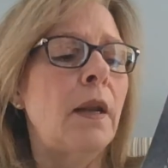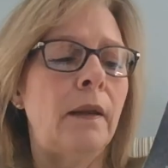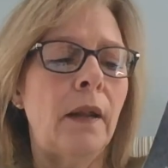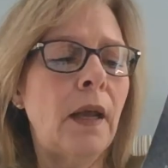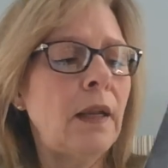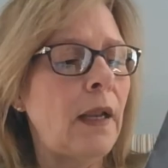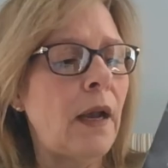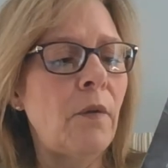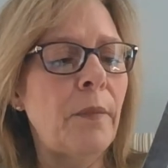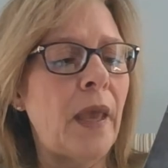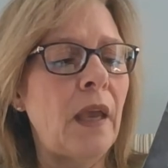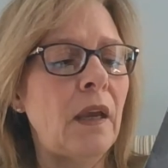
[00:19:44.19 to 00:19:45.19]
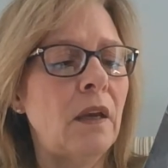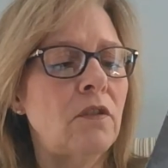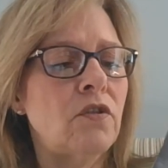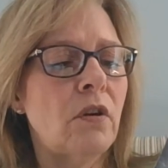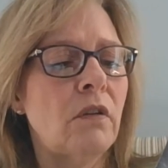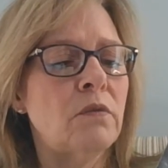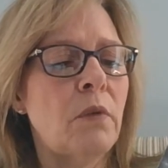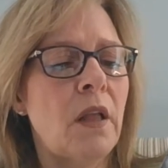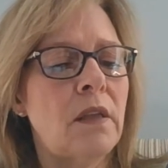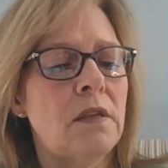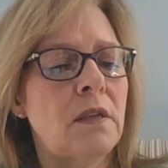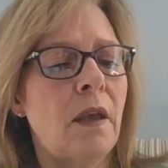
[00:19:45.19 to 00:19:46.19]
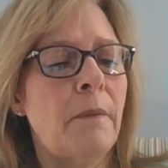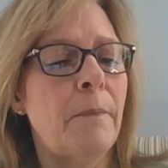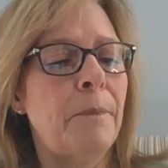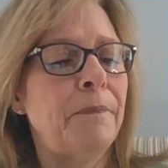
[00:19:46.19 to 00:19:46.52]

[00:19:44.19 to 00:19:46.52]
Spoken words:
"Not now, Meg," Charles Wallace said.